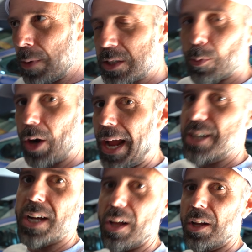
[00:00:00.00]
much more
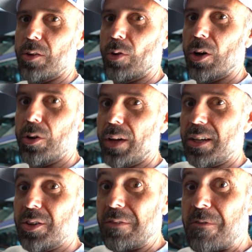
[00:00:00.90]
agile on the road,
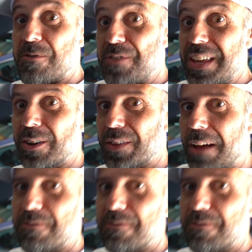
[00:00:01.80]
and you can feel that